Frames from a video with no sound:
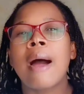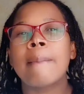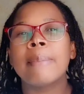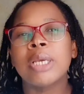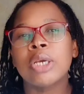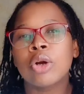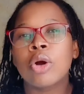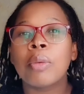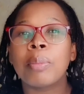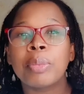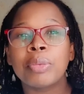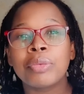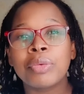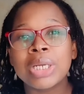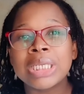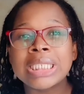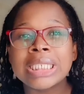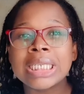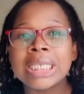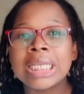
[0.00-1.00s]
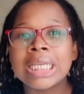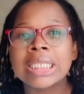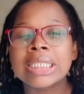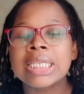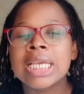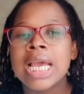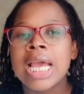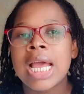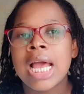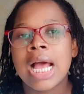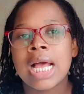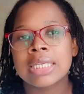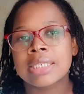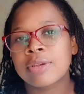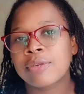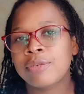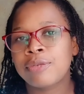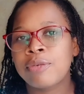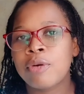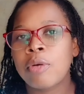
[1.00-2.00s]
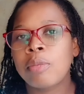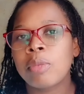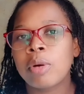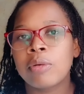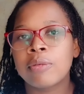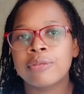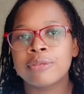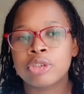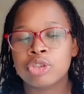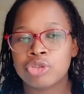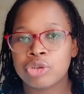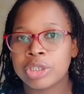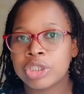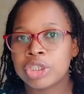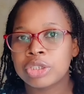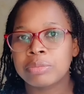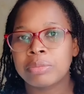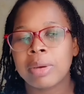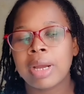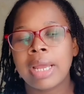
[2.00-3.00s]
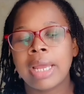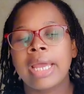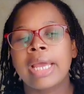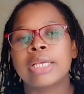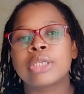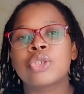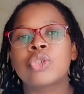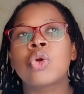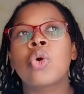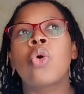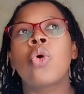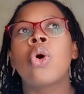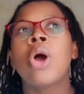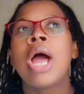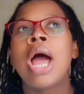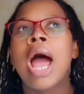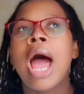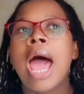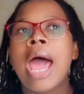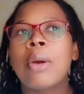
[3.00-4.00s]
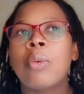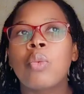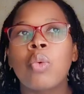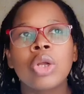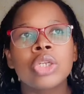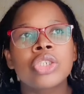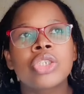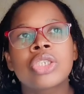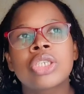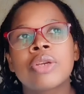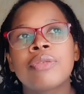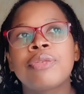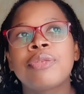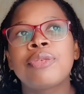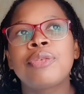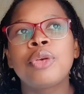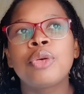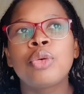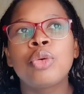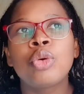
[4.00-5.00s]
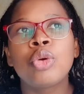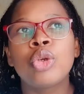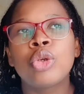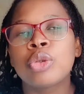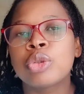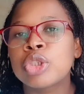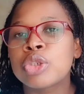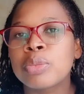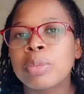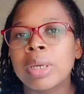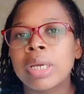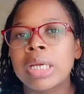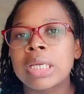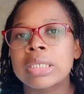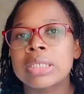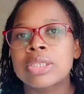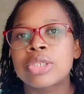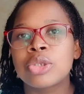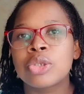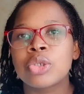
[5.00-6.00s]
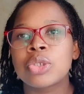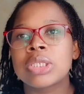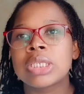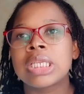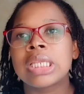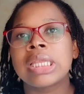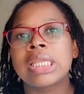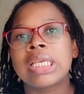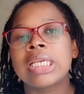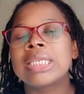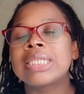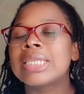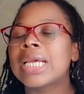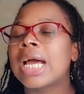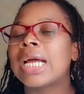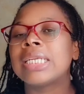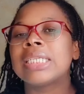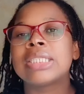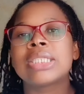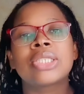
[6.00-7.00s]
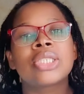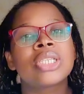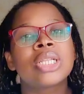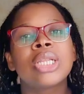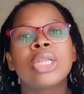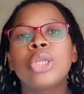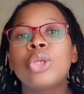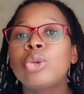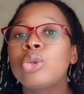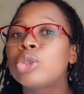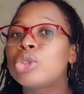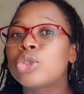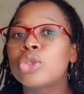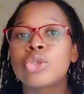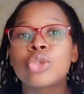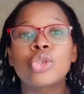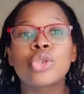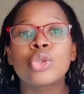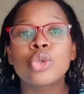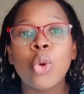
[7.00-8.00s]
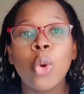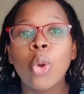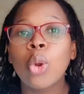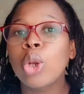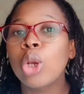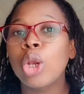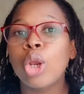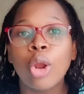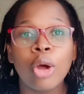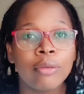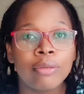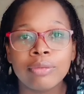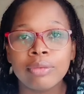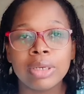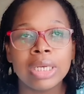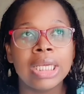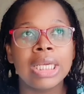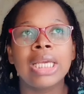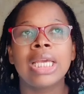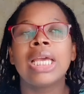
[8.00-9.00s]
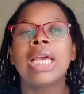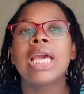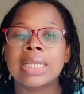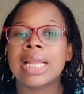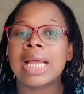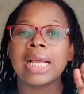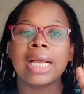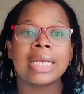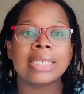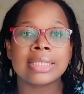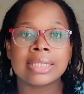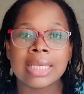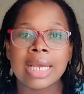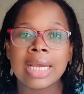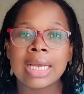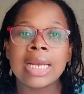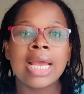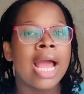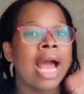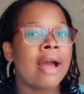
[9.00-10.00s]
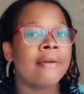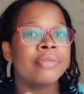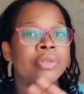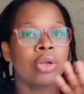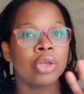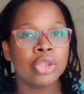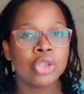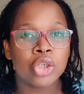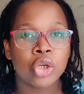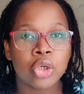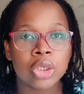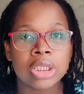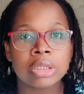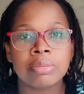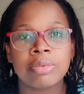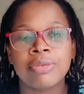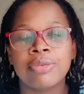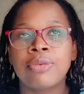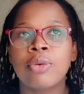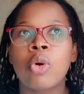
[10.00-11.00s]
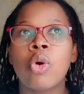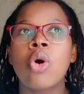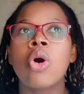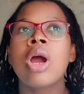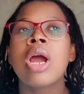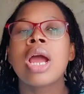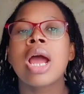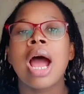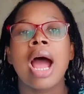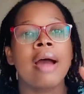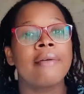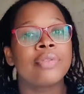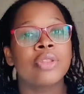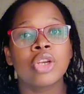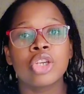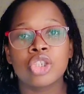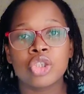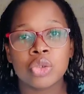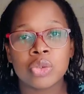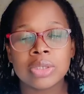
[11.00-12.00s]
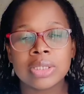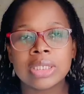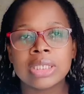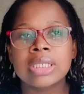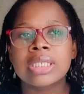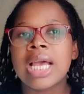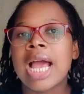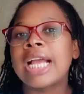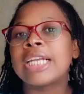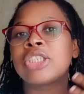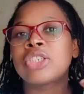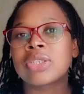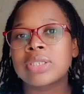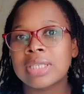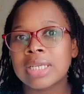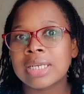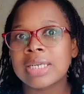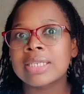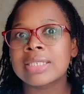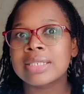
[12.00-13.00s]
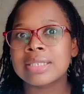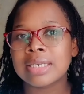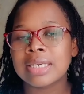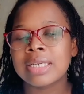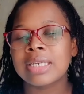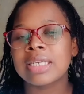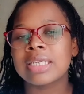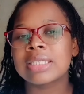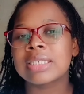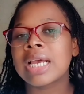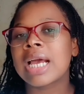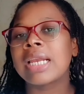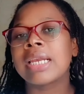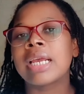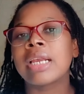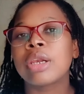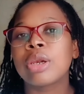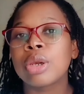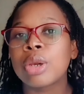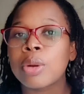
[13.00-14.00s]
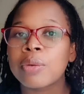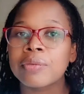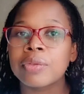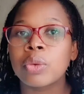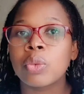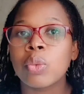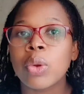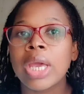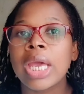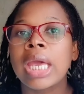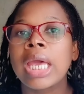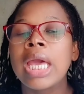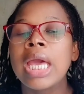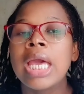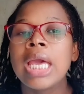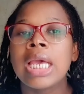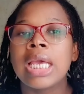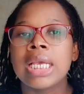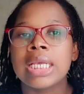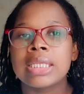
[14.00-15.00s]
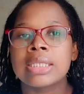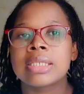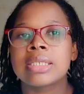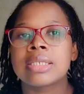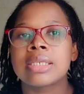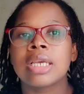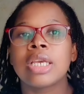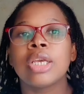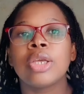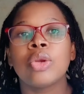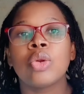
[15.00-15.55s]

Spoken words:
incorporating it as a form of stretching my hair. So I watched a few YouTubers using this, and it looked so lovely. Like I said, I've not done it before. I've not used it. I just started seeing it, and I love the way it, you